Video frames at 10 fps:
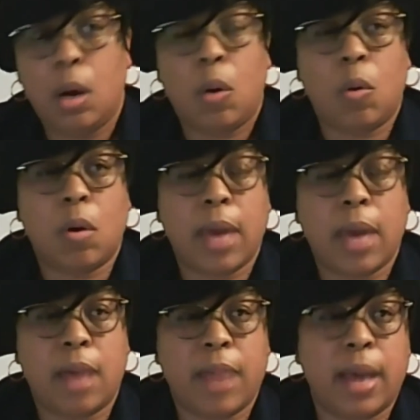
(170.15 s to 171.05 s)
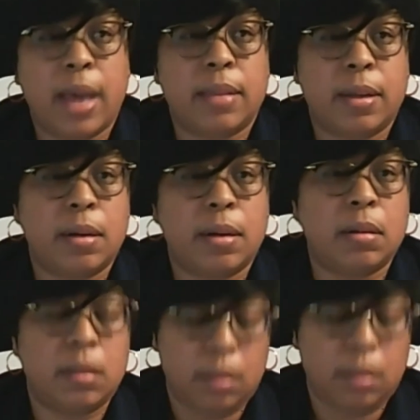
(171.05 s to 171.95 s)
or have had
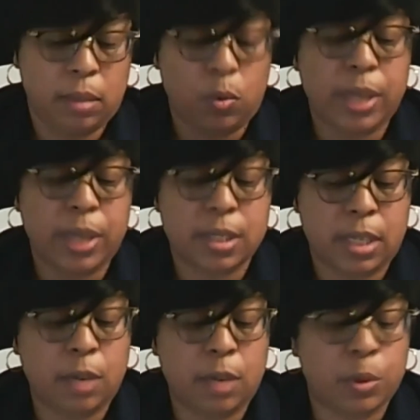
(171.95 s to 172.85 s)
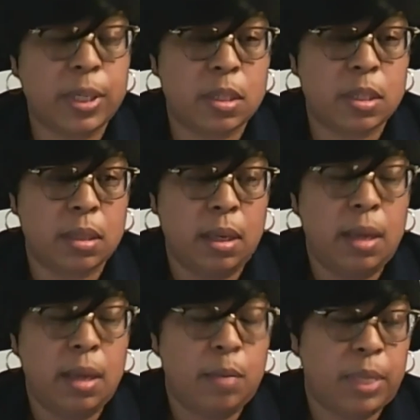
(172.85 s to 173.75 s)
their wages decreased
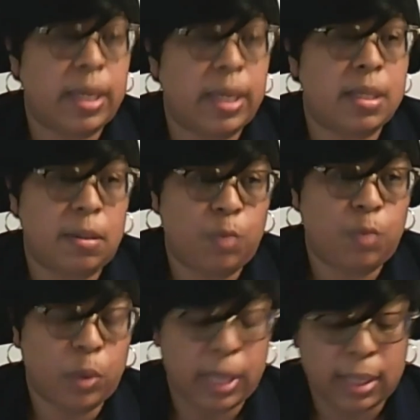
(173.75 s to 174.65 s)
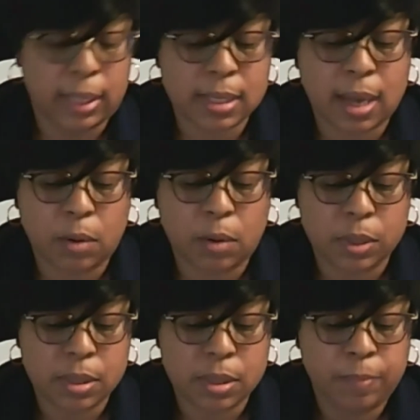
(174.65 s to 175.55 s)
because of working less
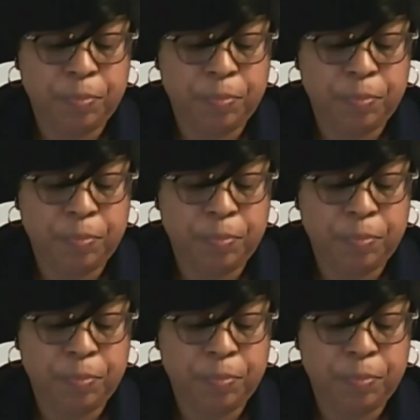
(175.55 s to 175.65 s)
hours.